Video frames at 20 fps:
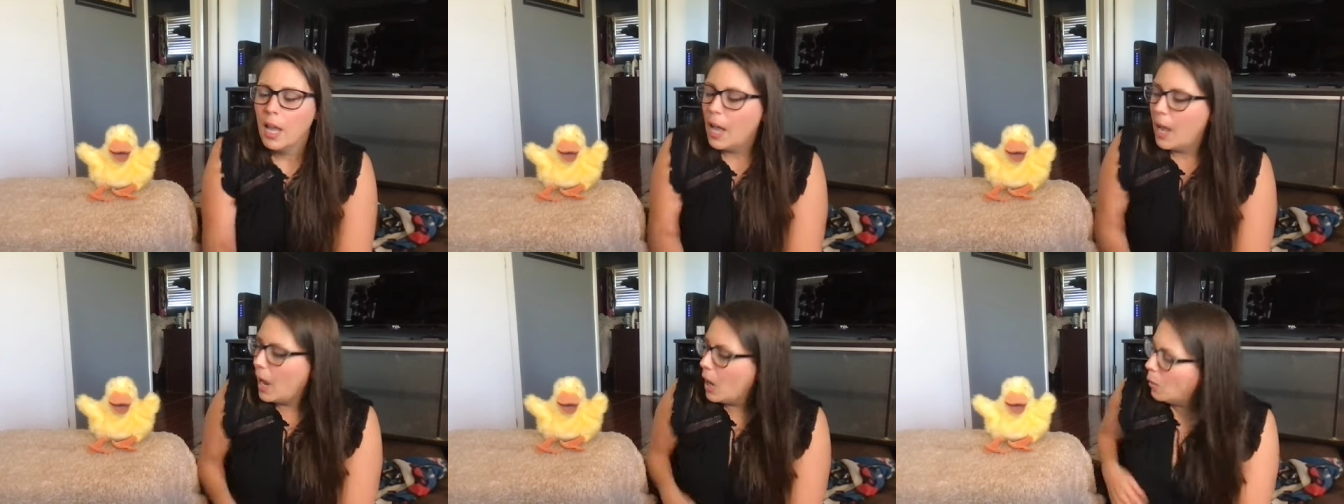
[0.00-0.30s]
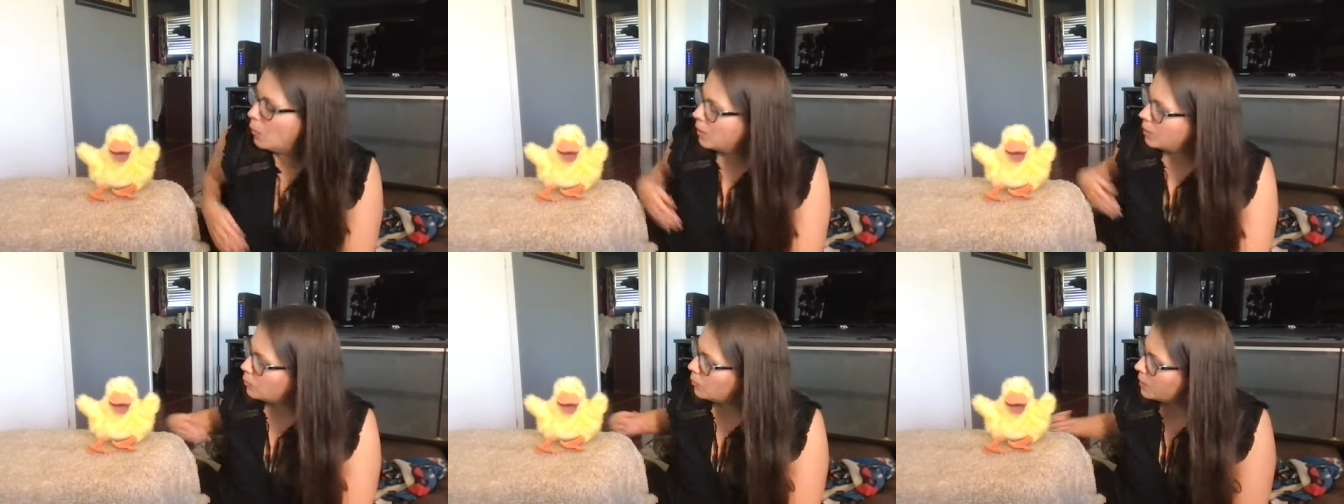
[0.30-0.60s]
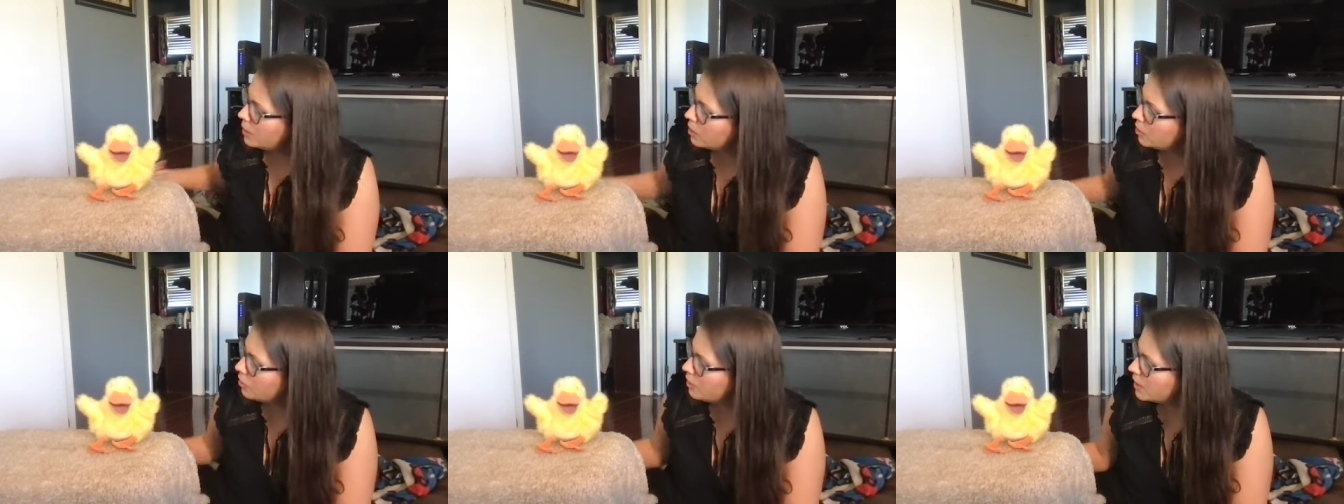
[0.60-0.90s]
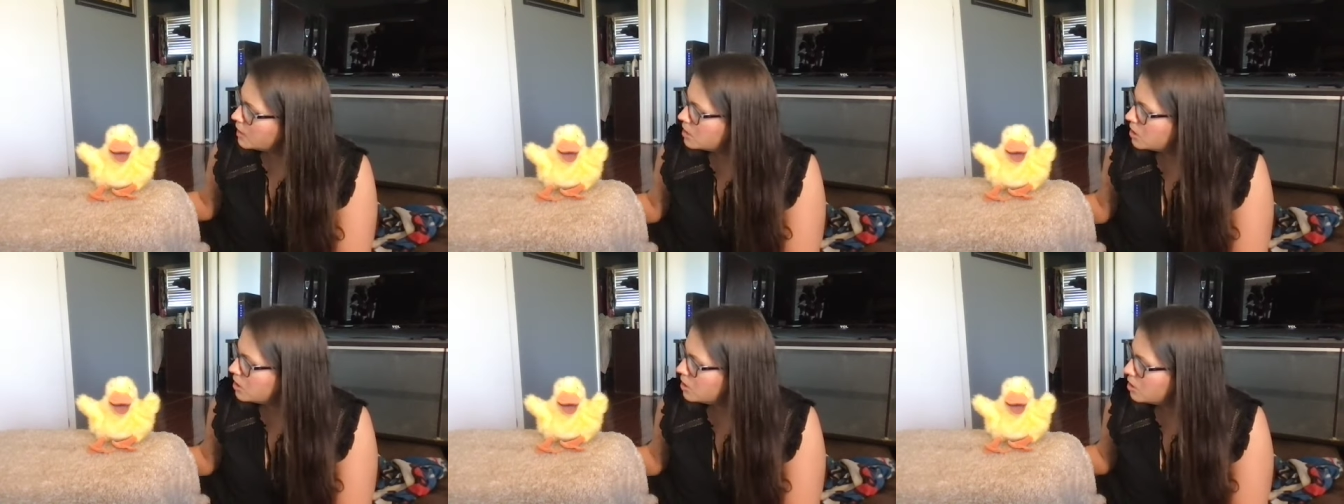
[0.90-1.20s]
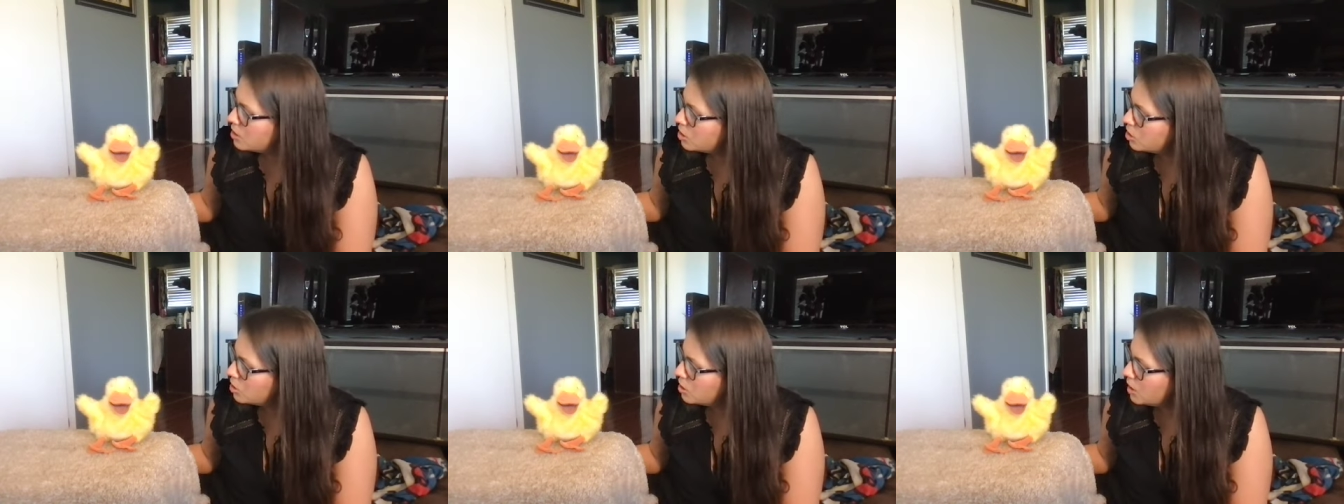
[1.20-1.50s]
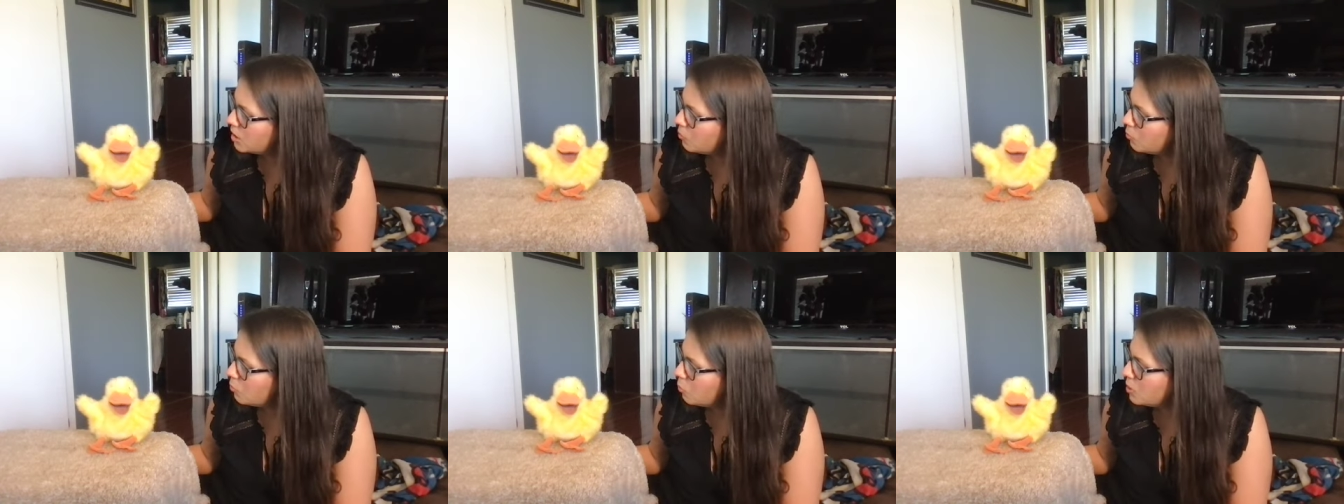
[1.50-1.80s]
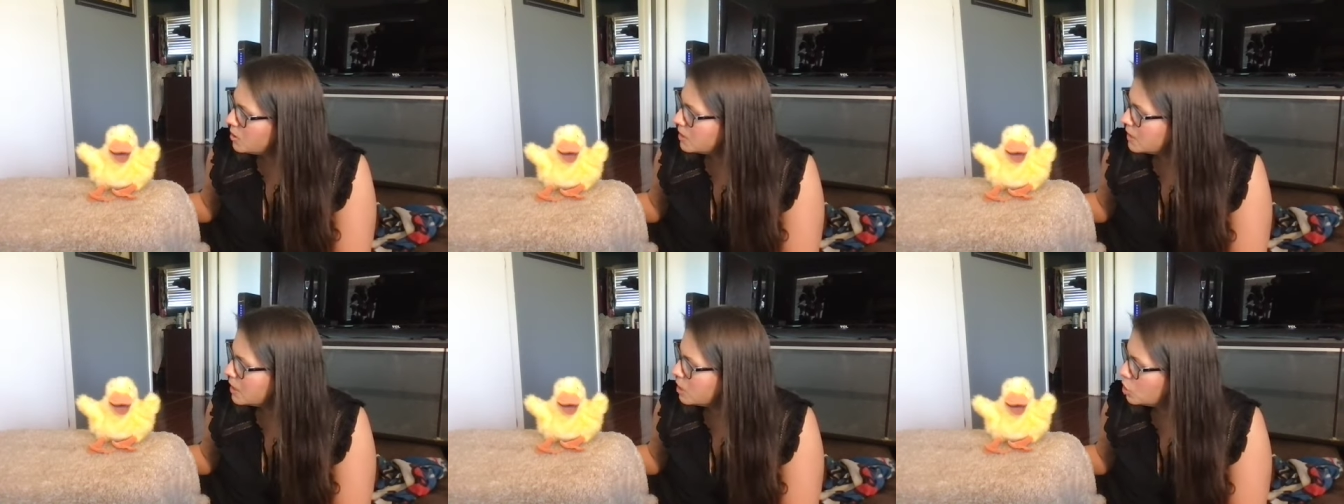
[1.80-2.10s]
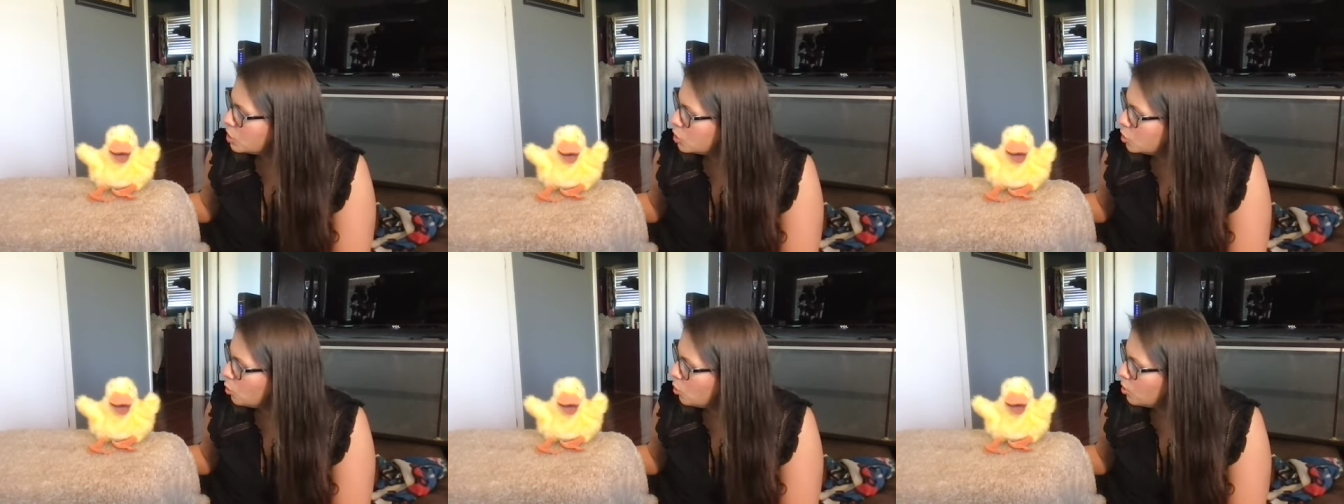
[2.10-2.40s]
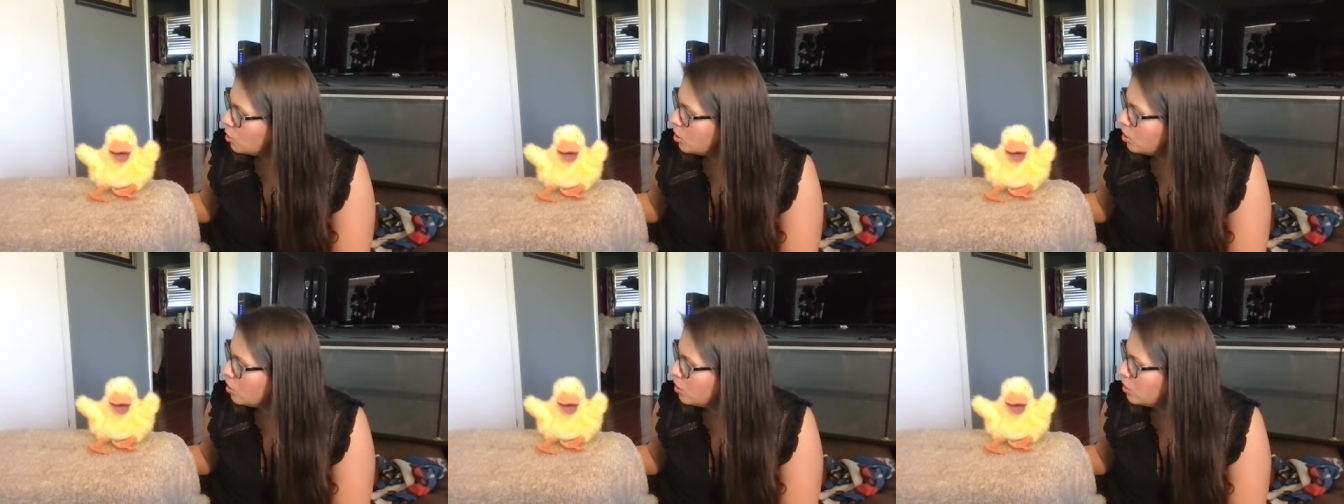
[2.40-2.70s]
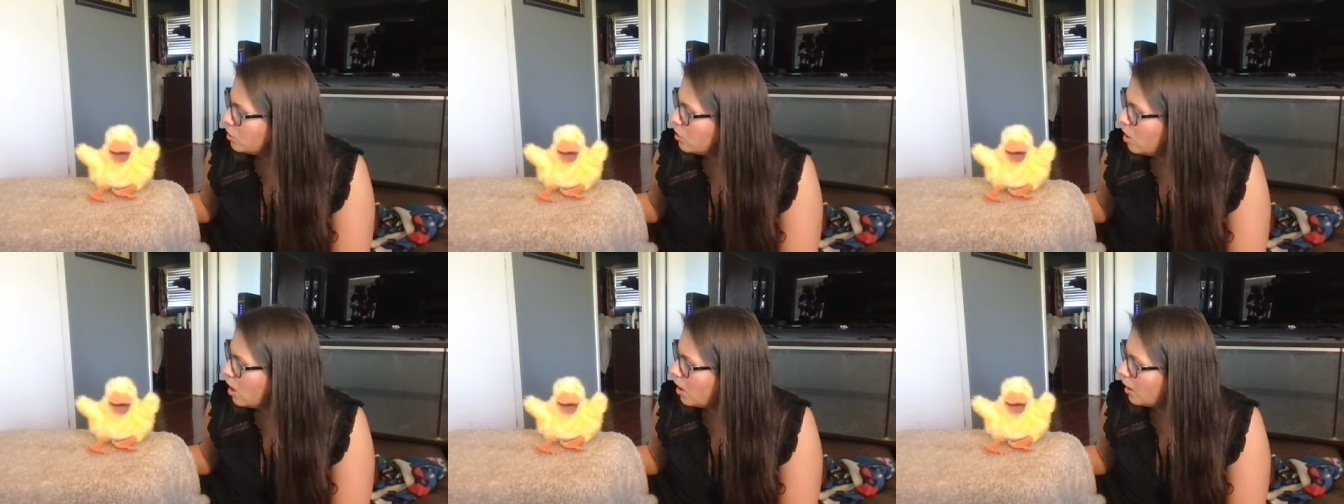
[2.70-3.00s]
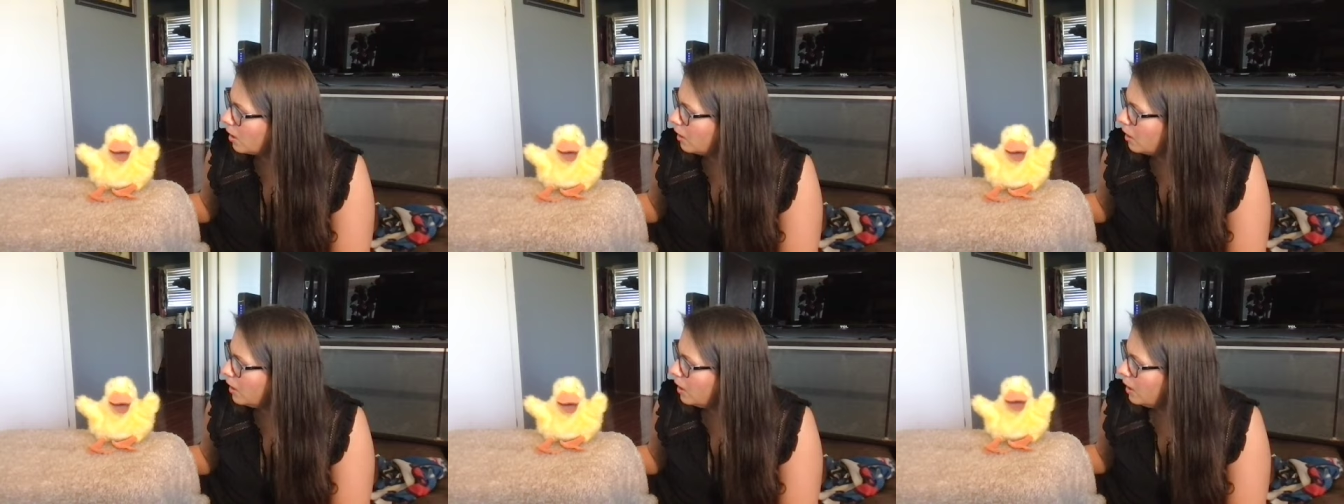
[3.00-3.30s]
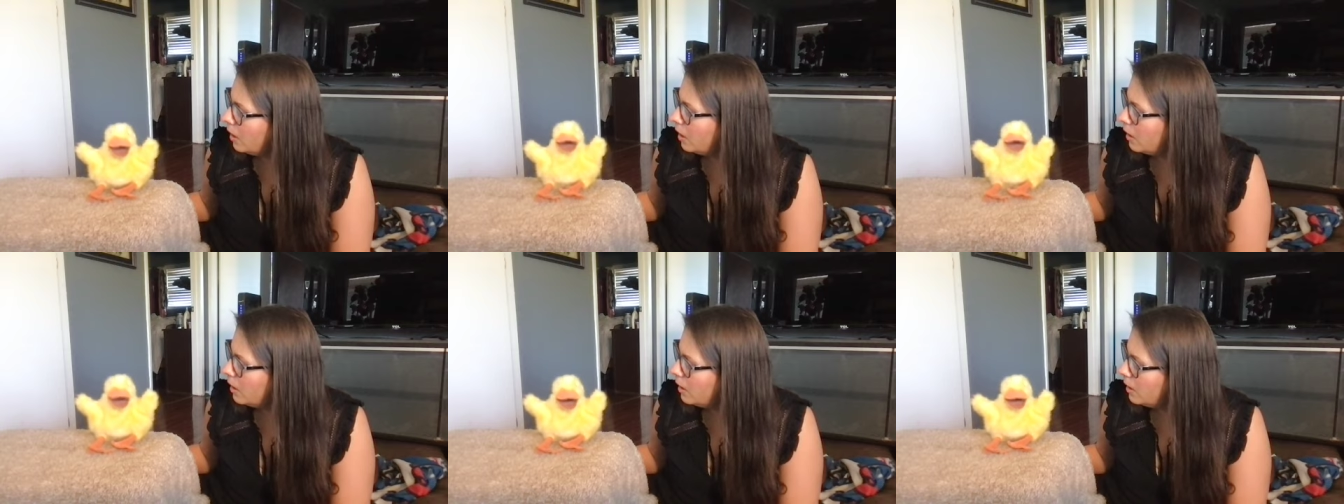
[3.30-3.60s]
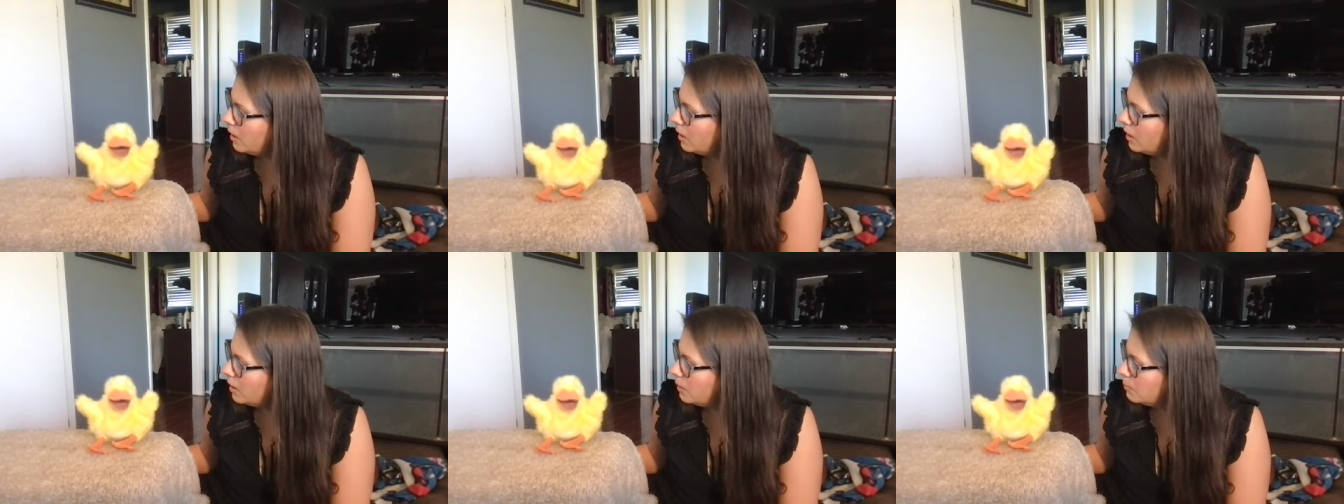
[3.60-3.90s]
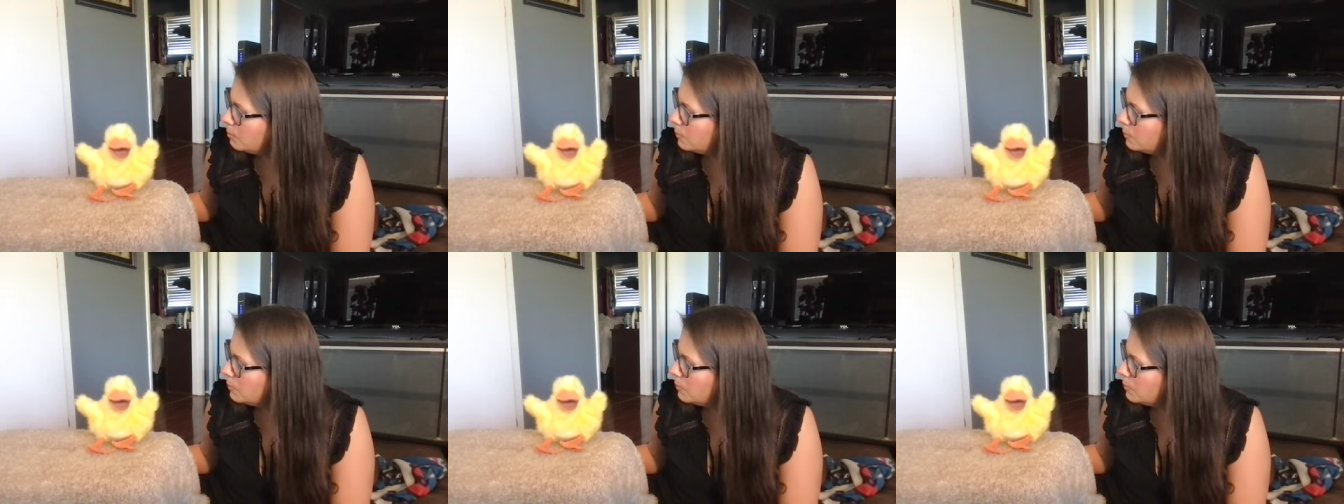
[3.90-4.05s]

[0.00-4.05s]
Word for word: Howard, what do you think? Do the, the words get shorter or longer? Um, I don't